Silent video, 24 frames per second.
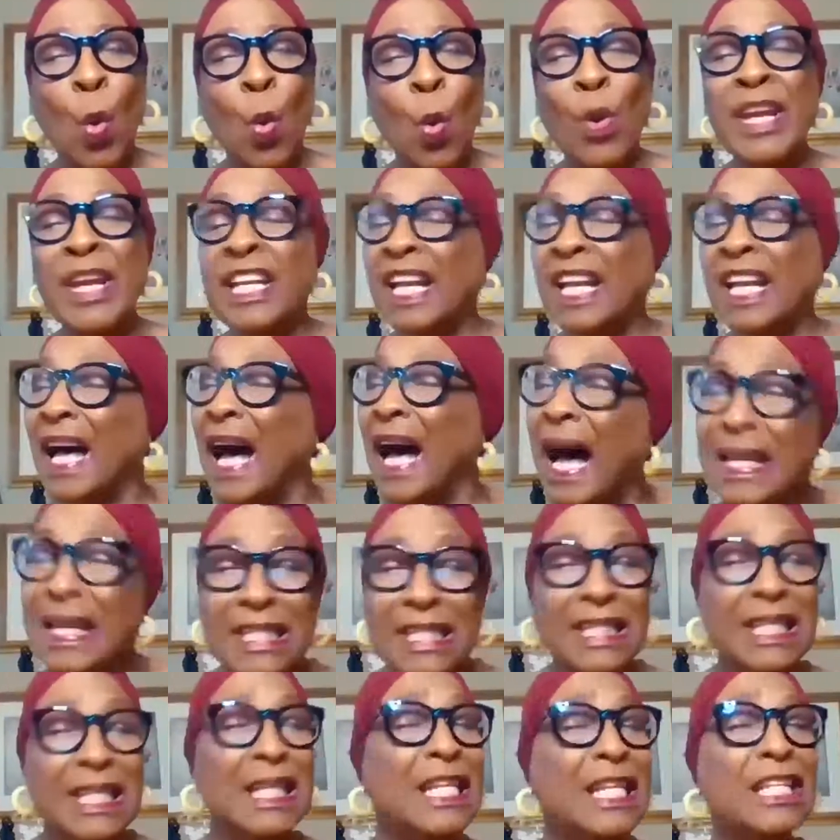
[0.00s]
We
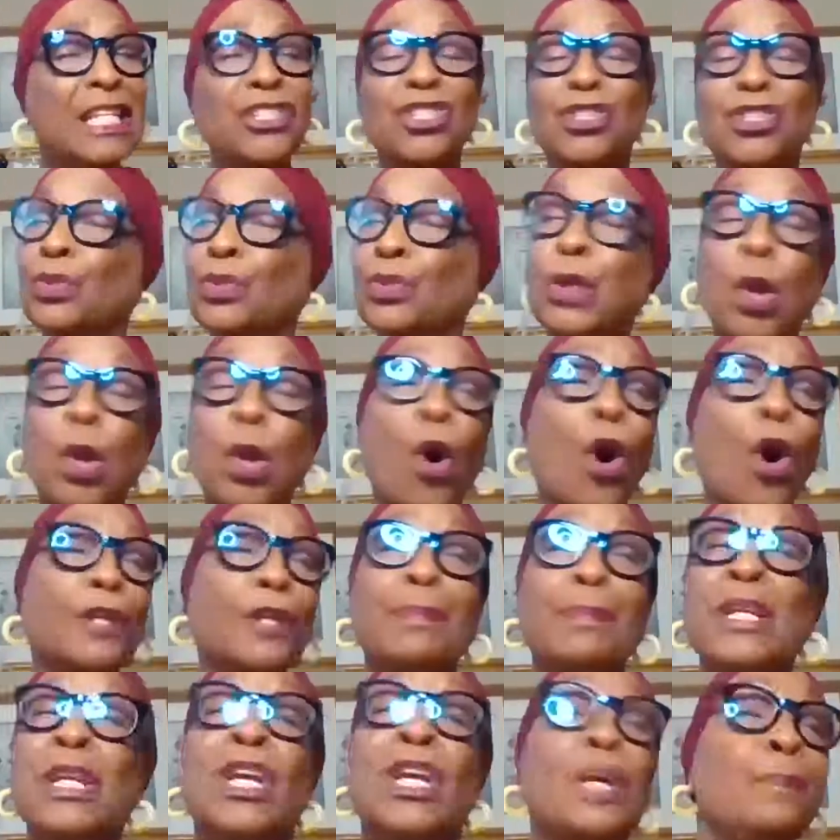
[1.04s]
constantly,
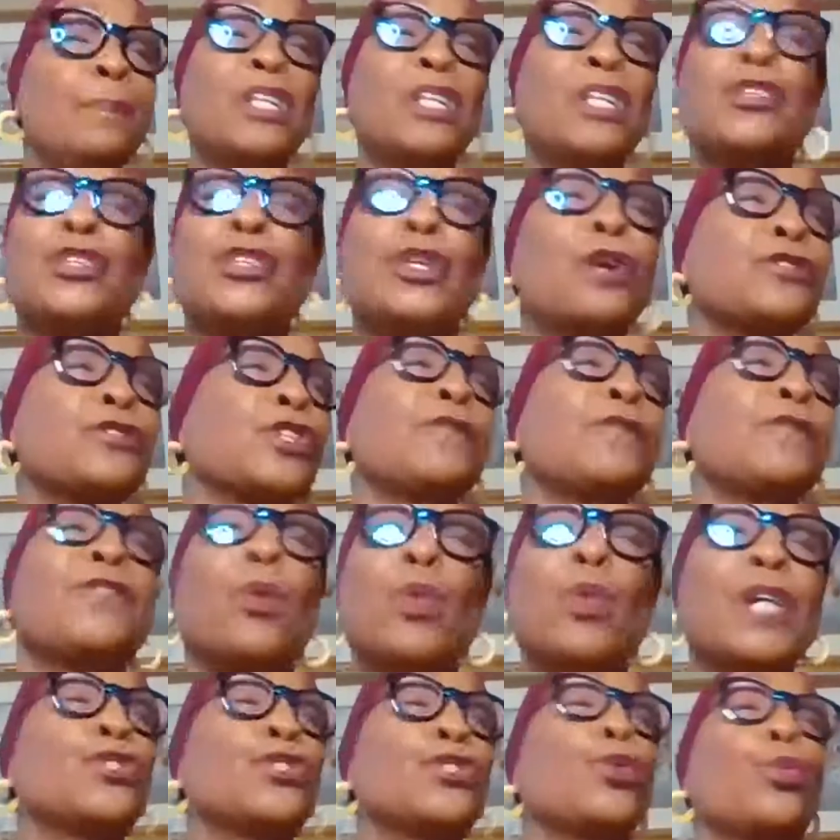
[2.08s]
Lord, be searching for
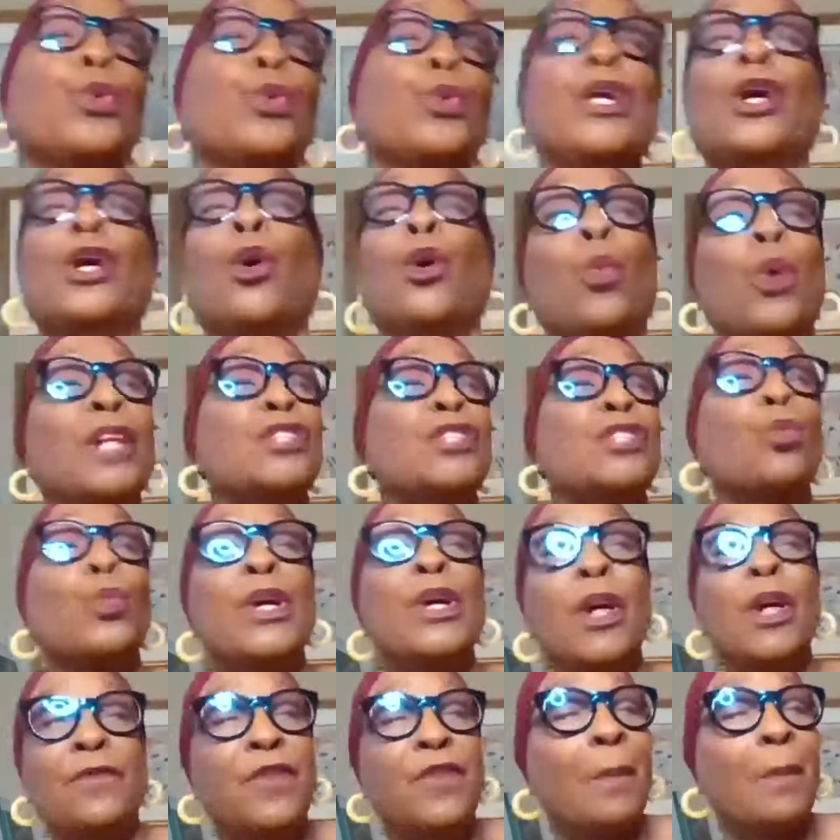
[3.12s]
what you will
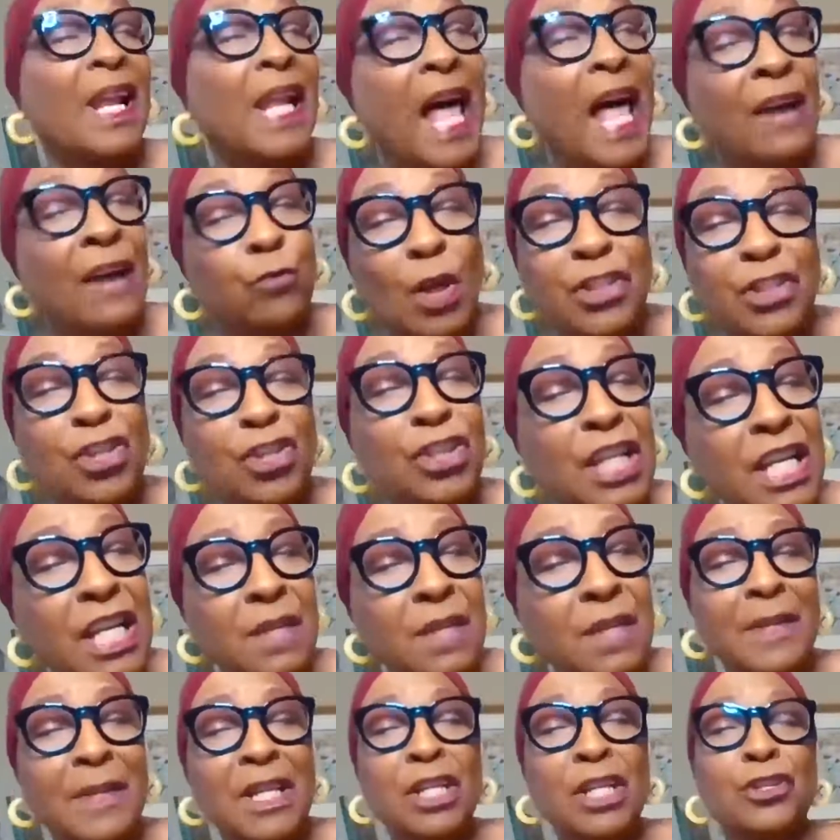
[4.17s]
for my life, what you
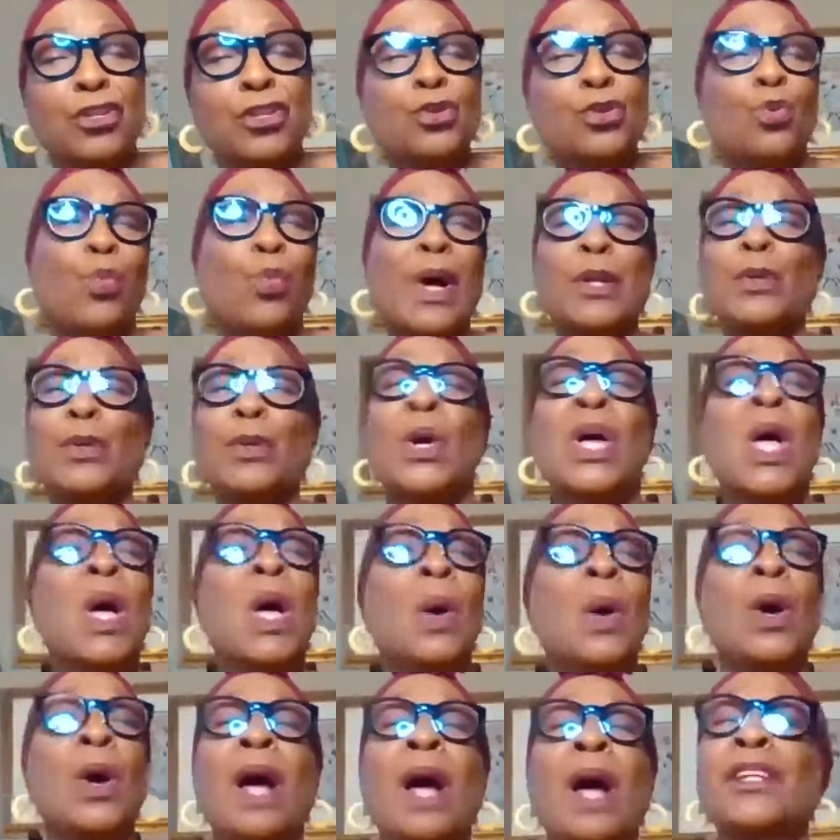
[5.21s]
need me to do. Well,
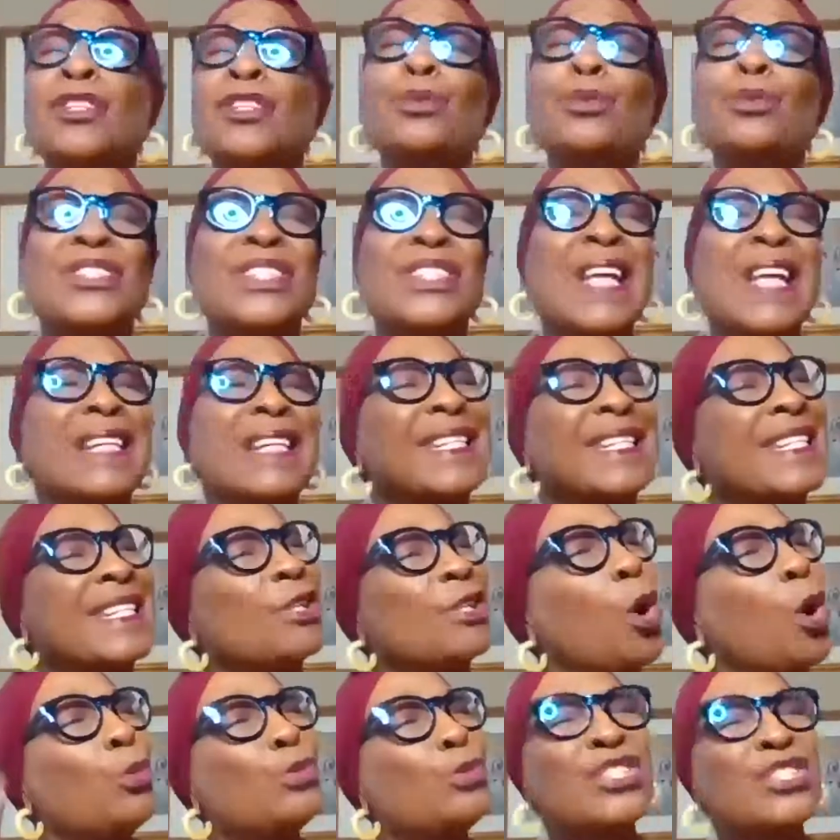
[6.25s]
you said,
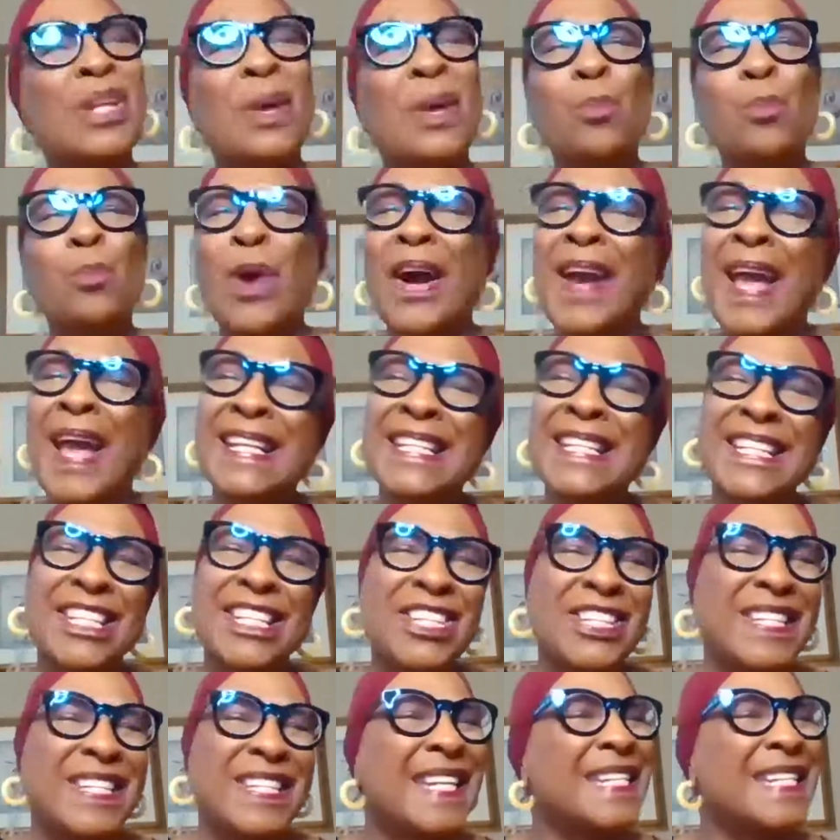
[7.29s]
go somewhere and
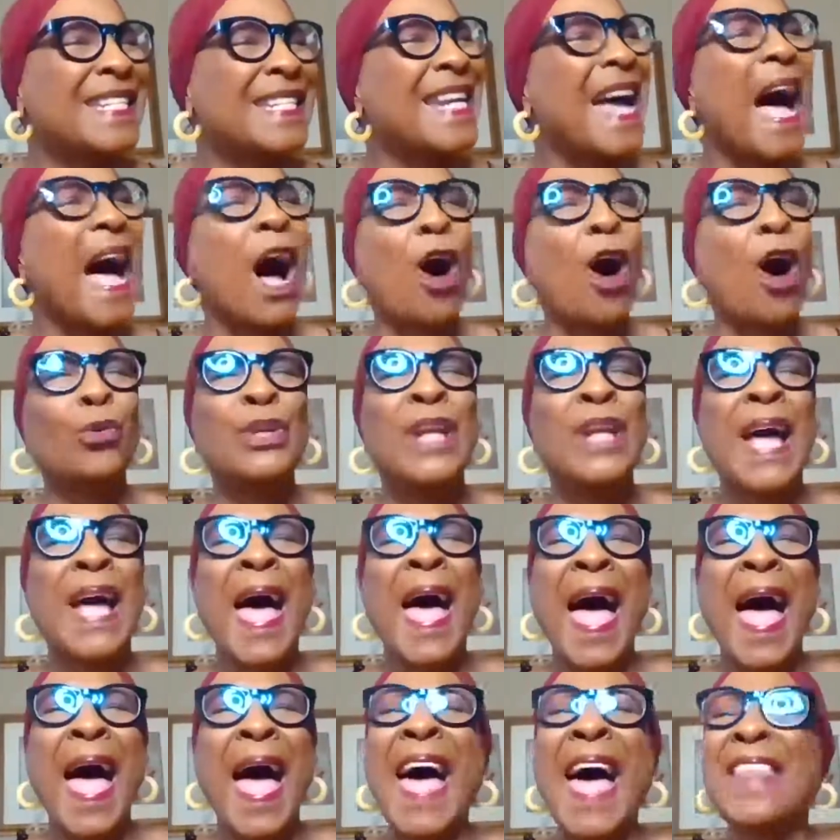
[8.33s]
sit down
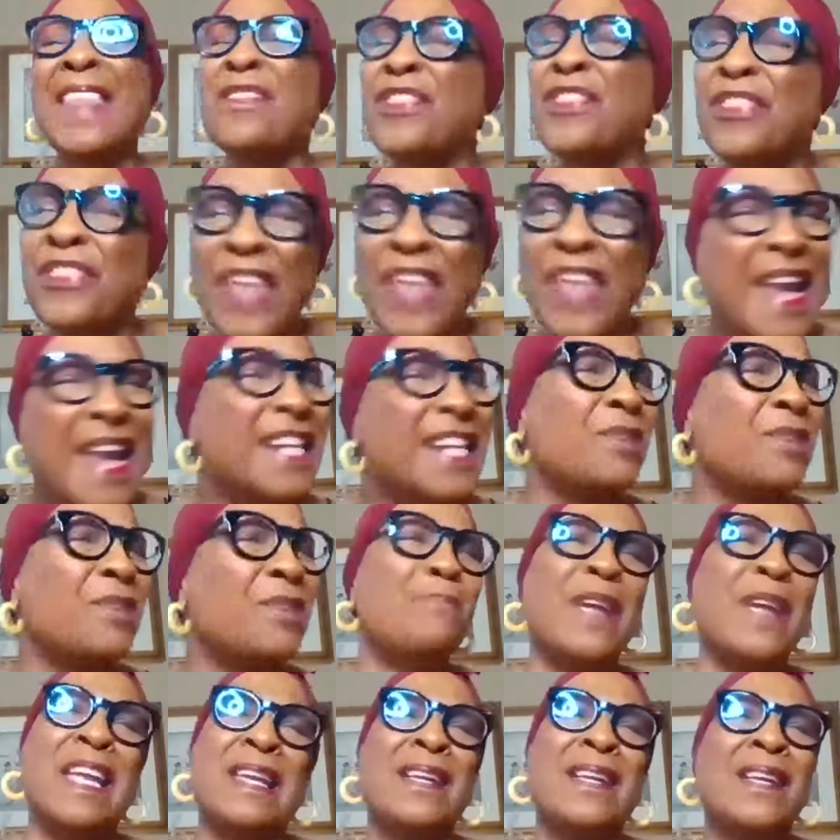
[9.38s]
and thank
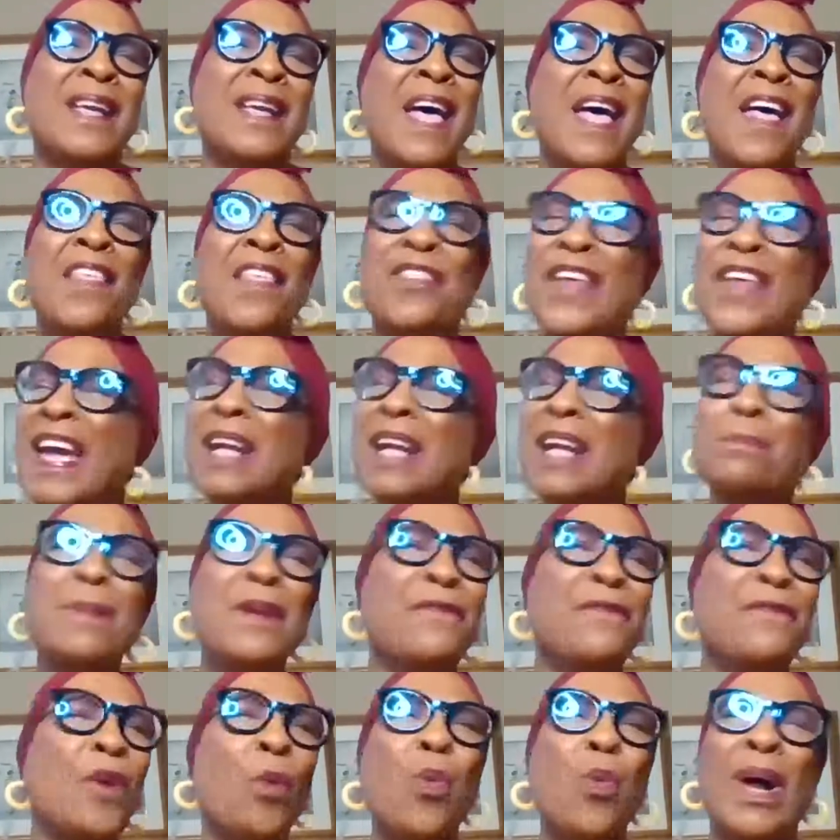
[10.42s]
me. Thank
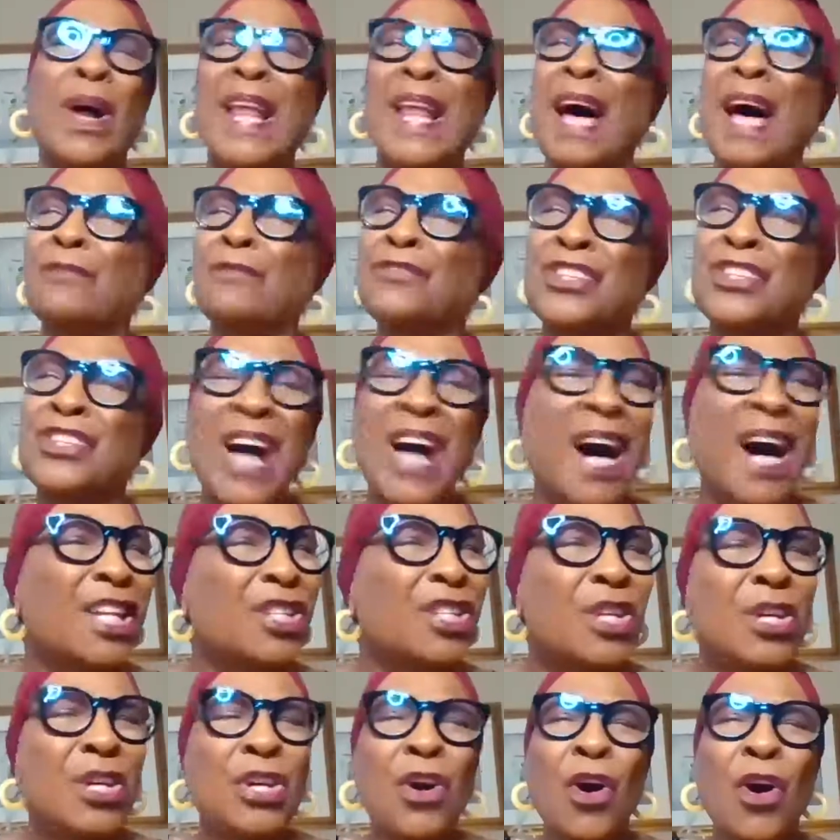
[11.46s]
me for what I've
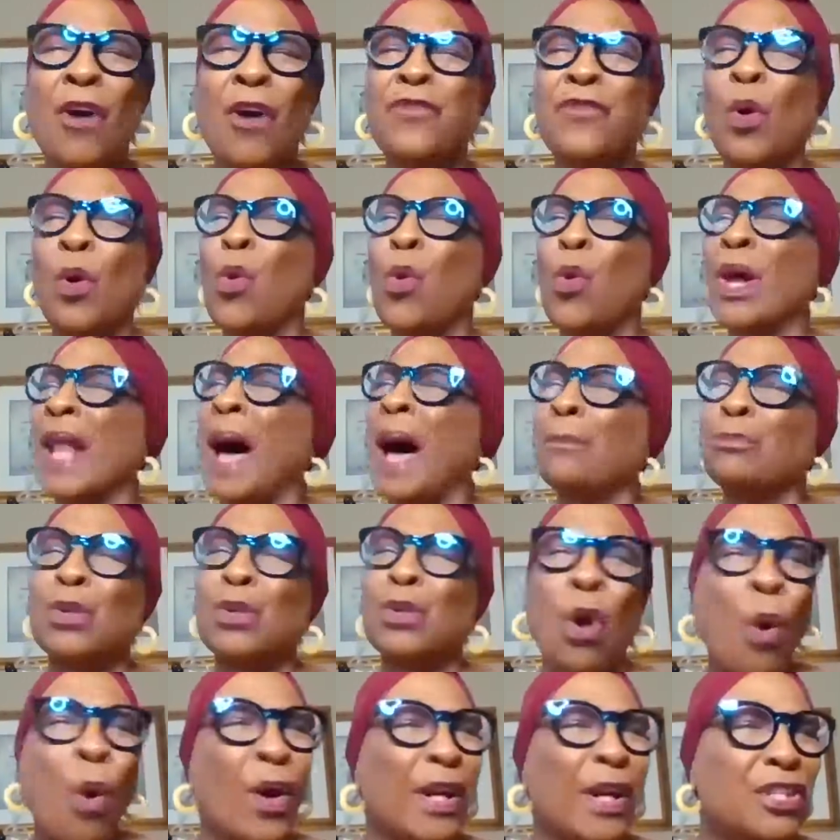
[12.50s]
done, for what
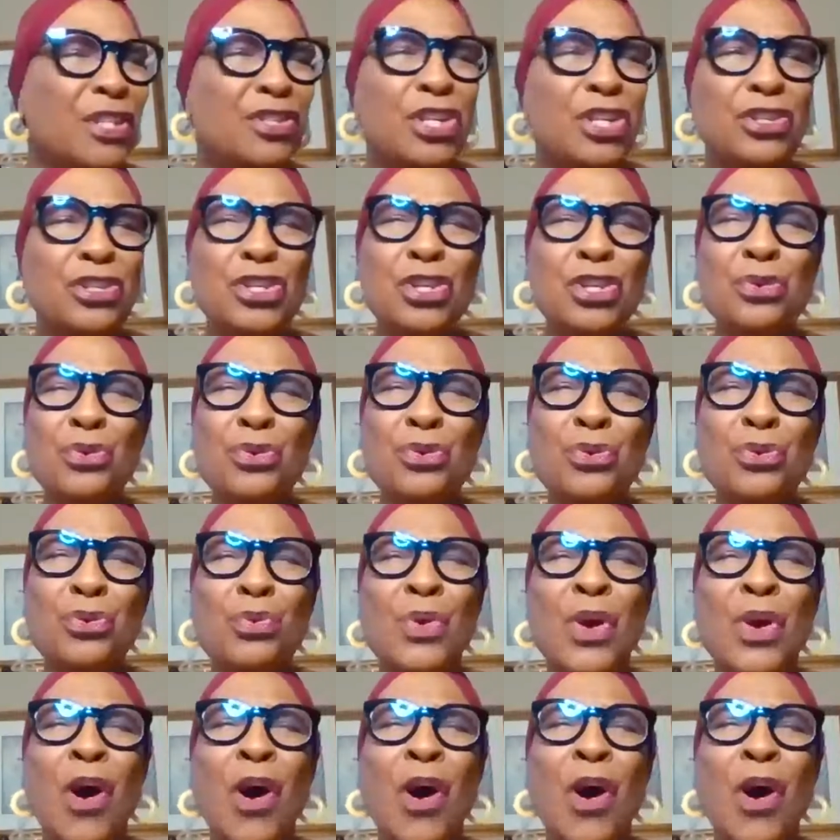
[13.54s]
I'm going to do.